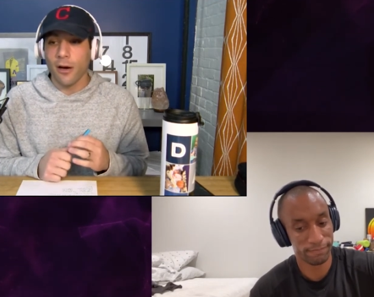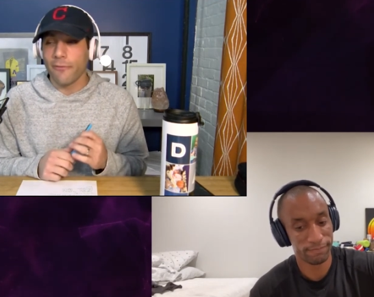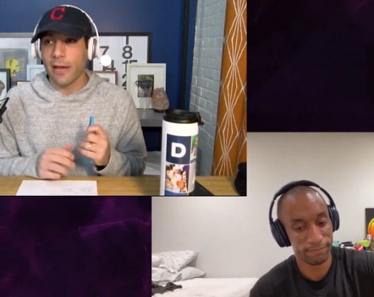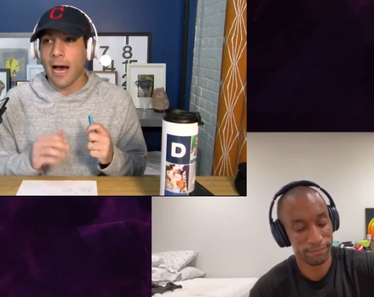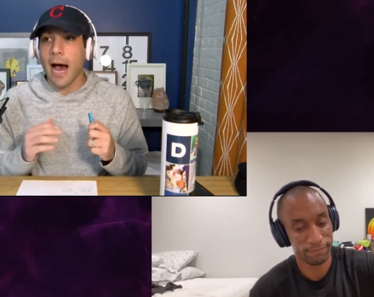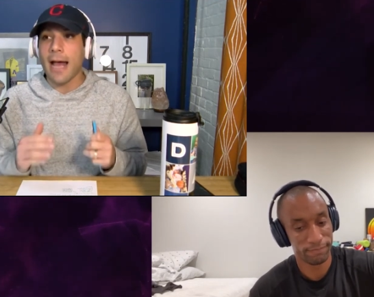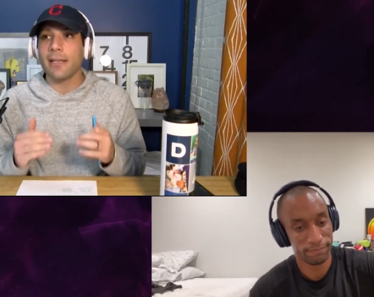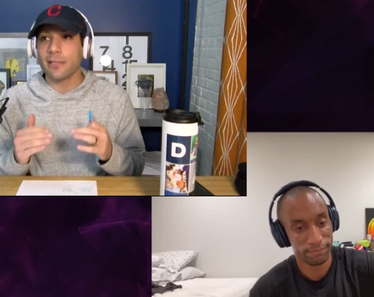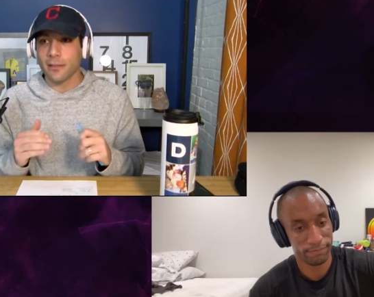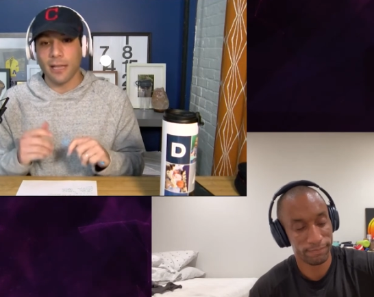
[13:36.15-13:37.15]
Speaker 1: of the
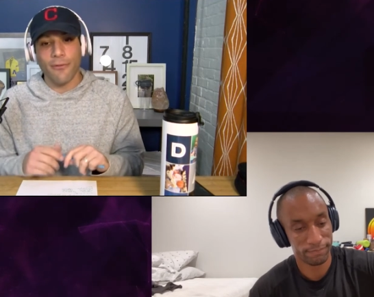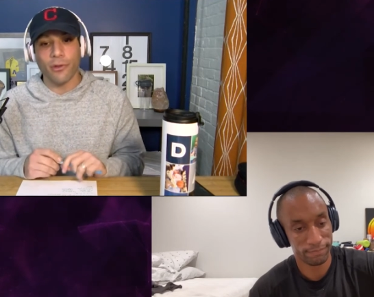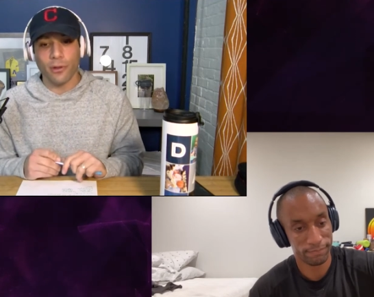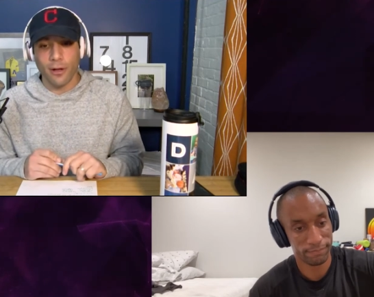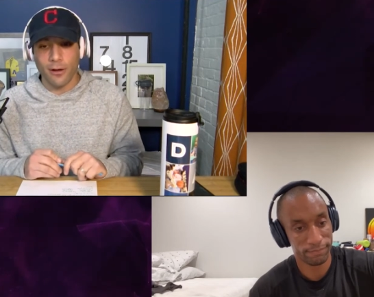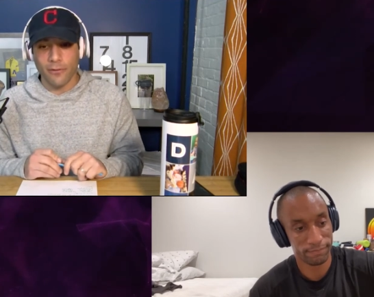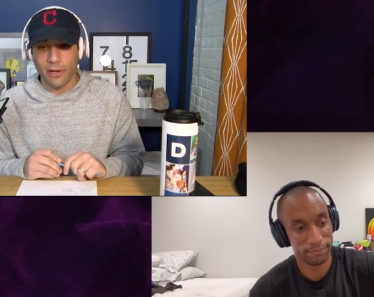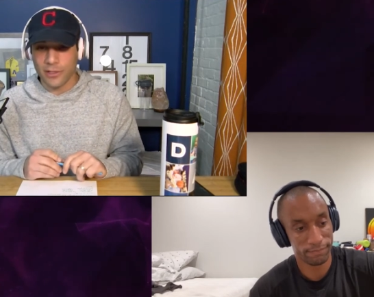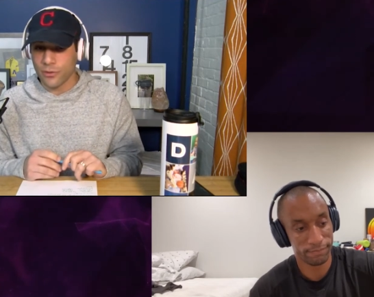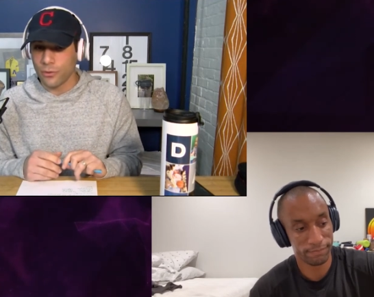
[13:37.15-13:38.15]
highest level
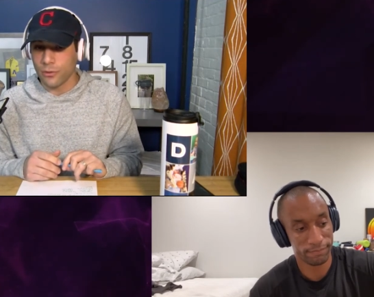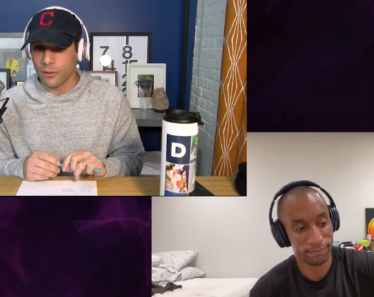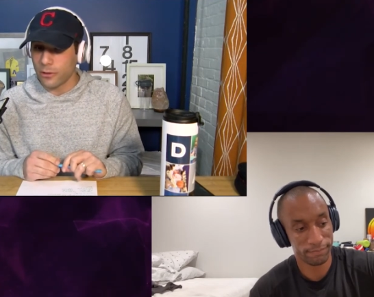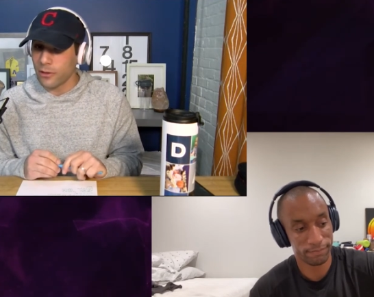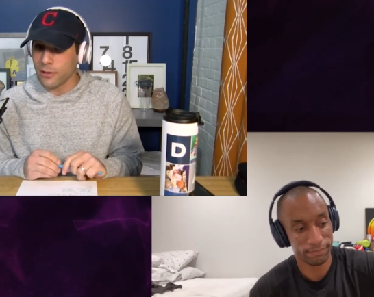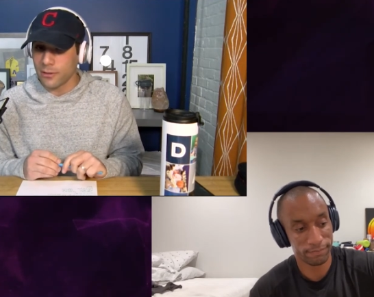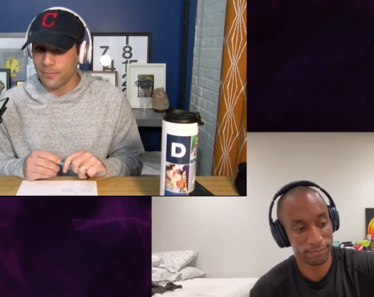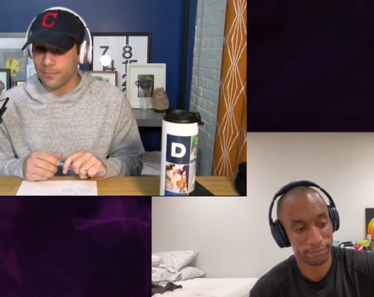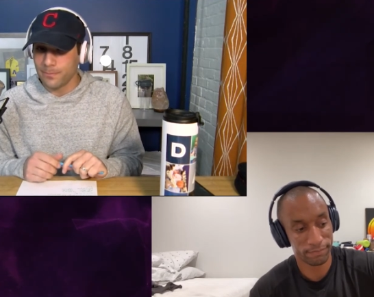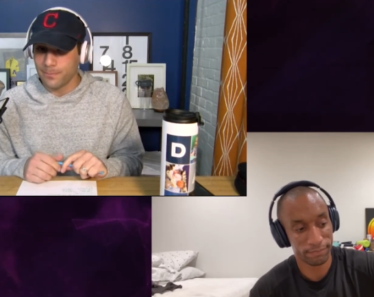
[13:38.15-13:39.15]
of high school
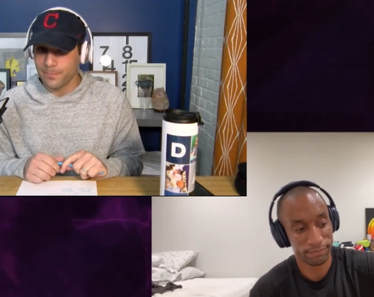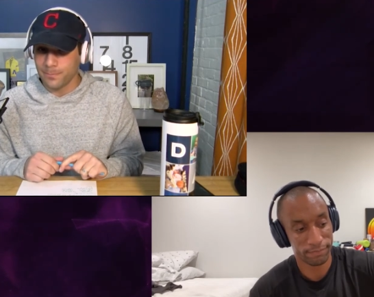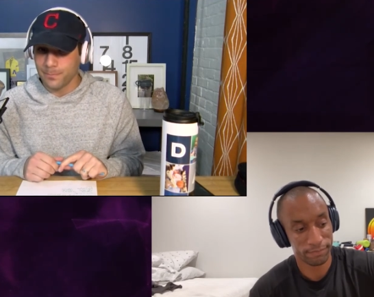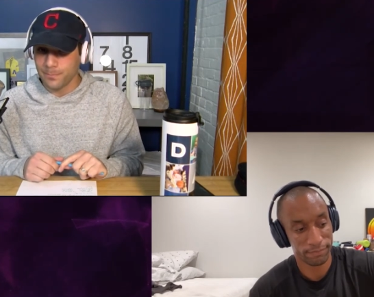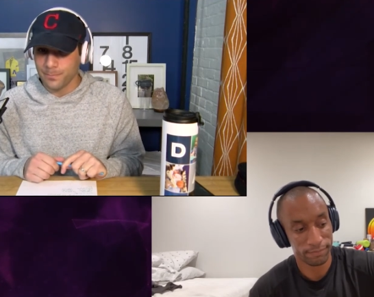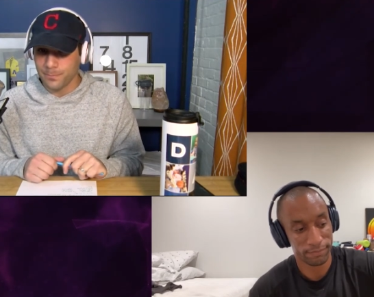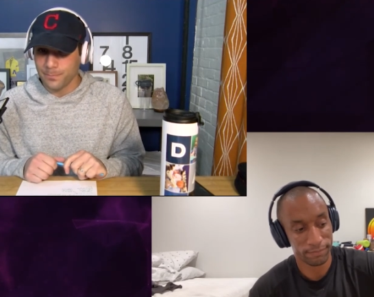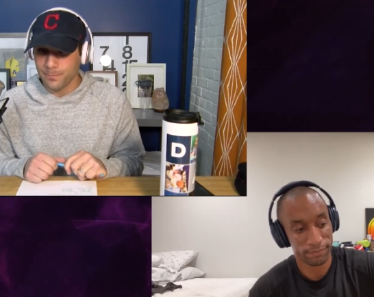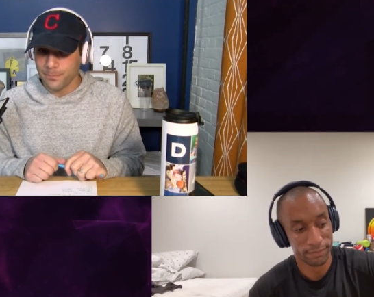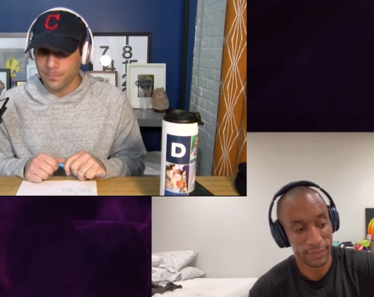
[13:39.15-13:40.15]
lacrosse.
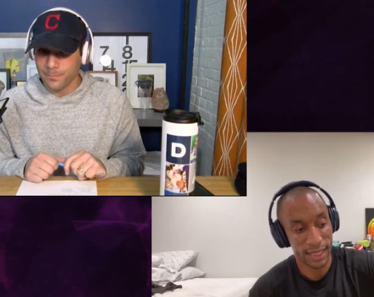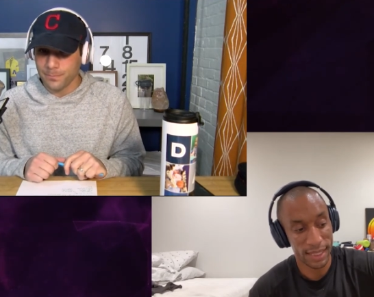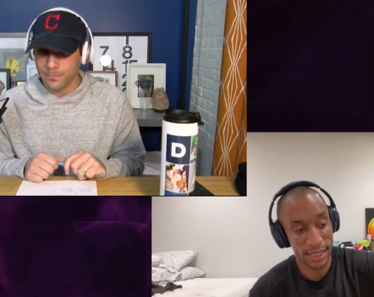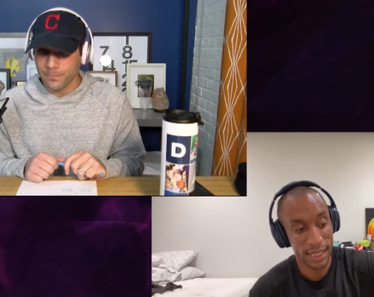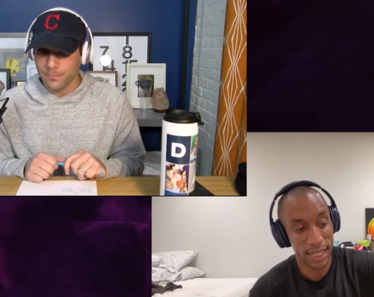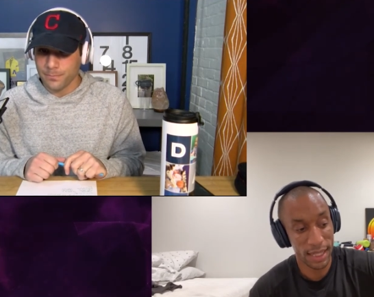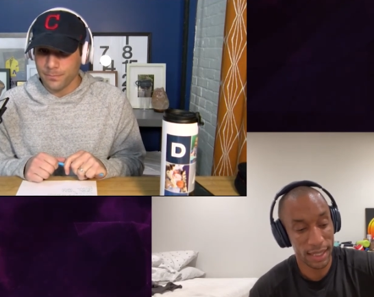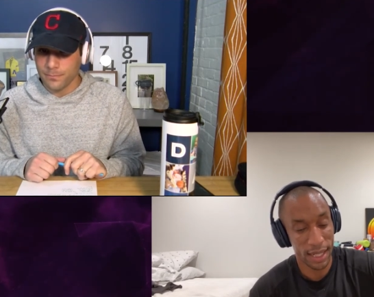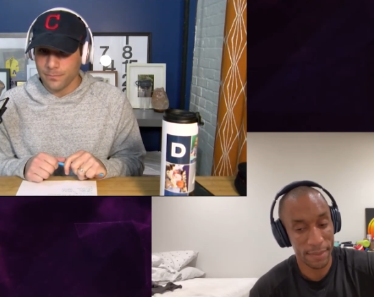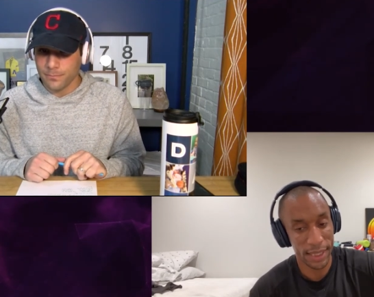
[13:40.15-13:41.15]
Speaker 2: It's
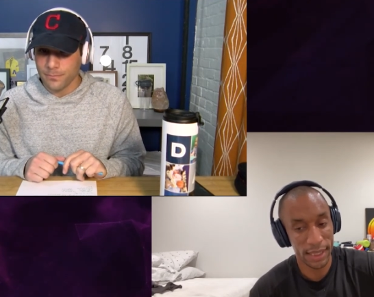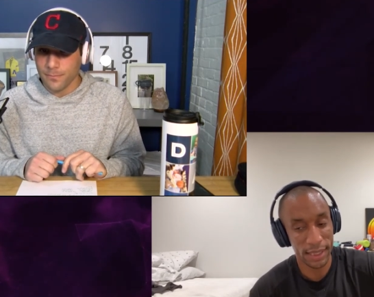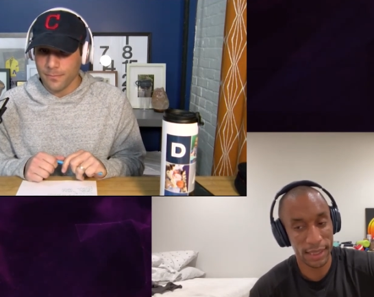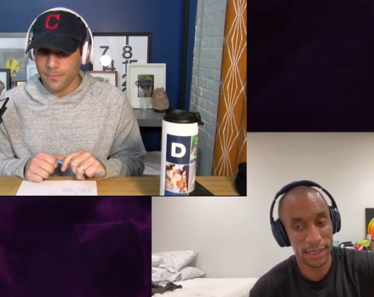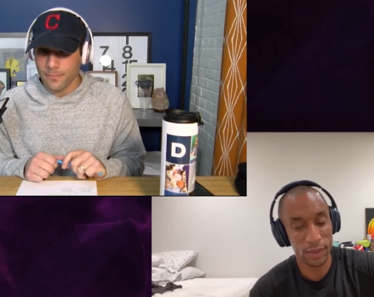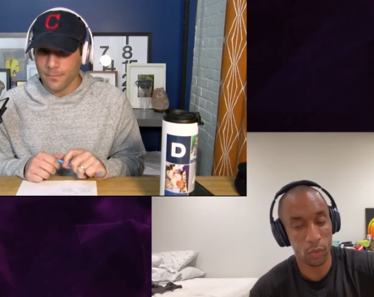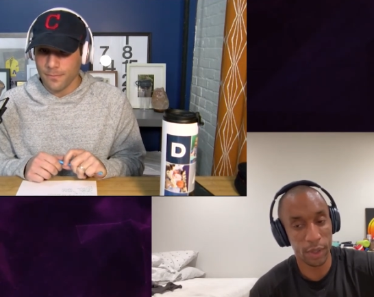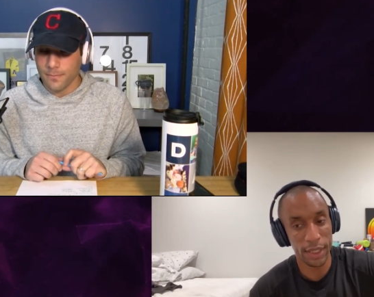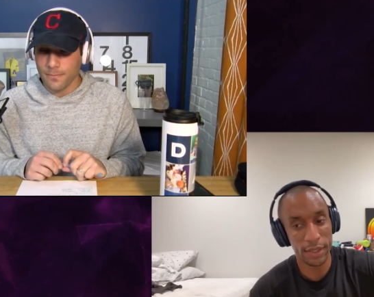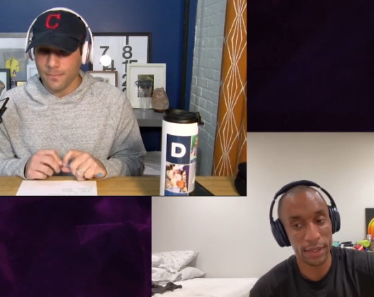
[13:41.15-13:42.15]
there. I mean,
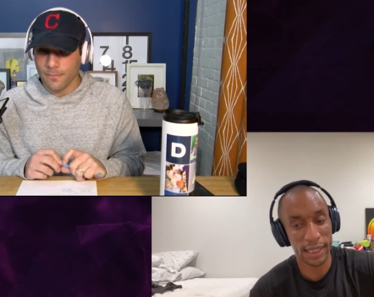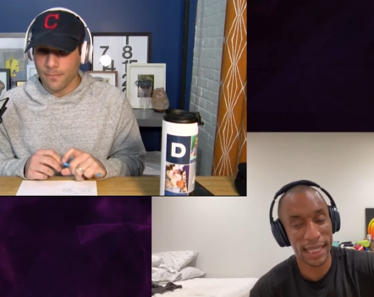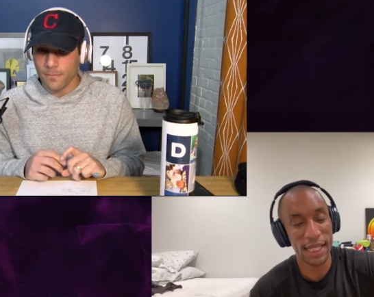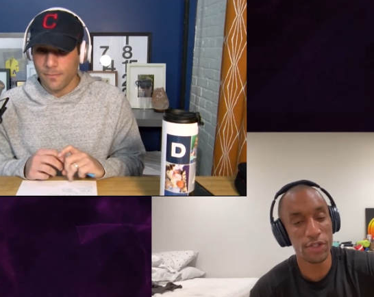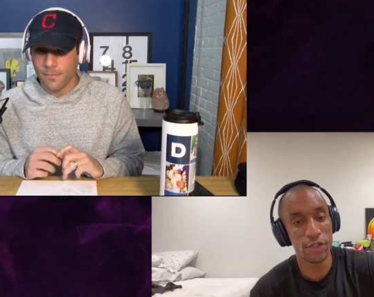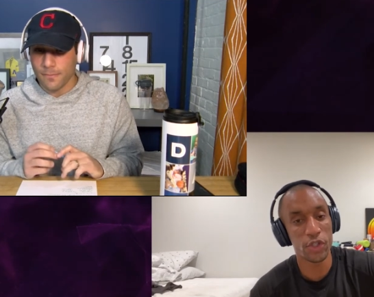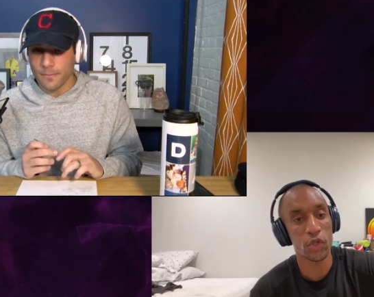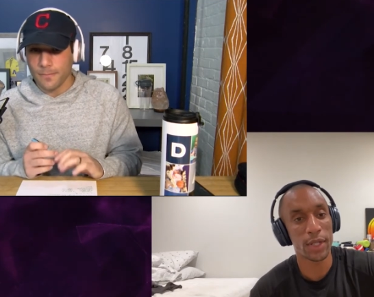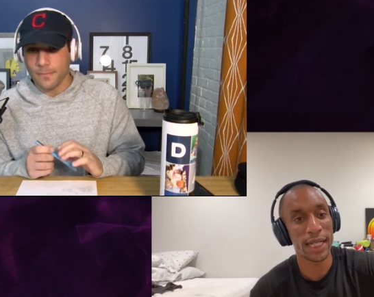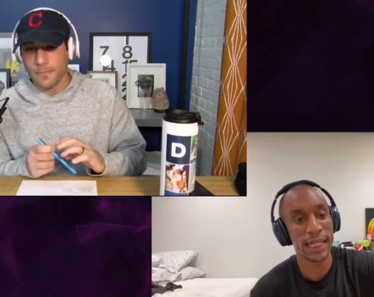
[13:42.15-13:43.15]
what you, kids are
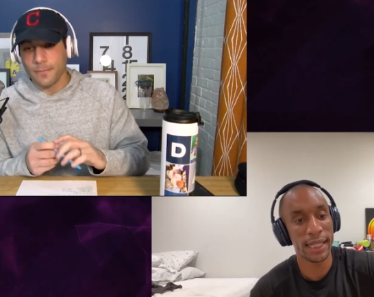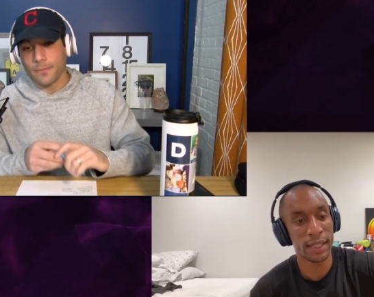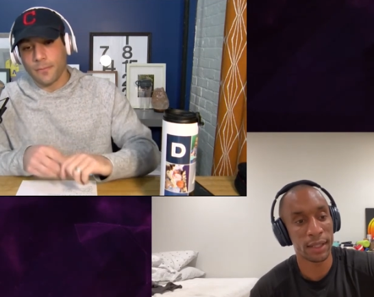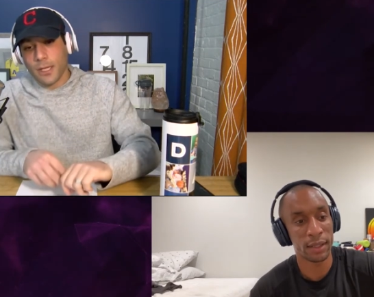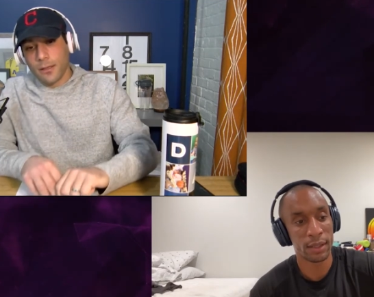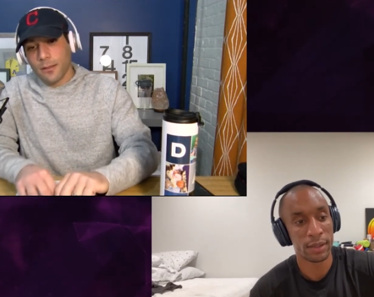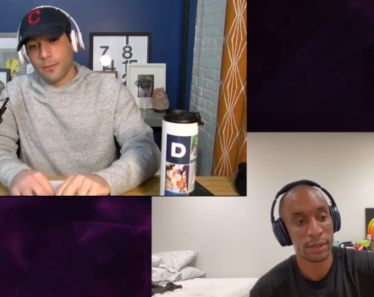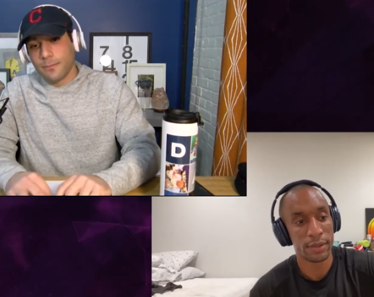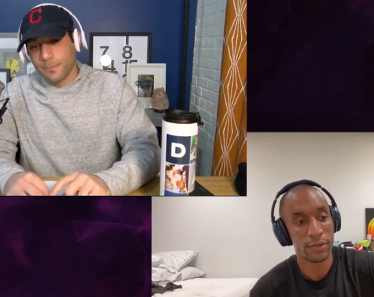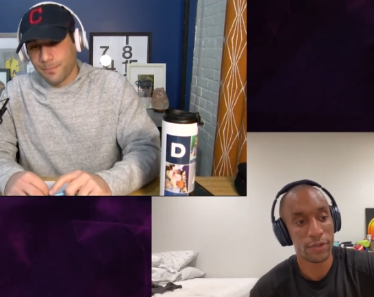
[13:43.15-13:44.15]
training
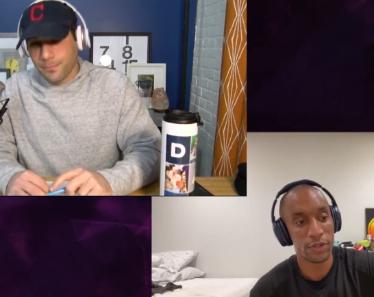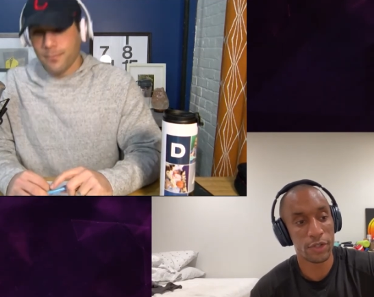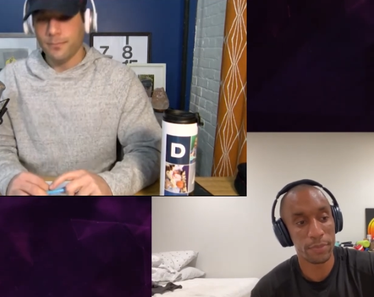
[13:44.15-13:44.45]
to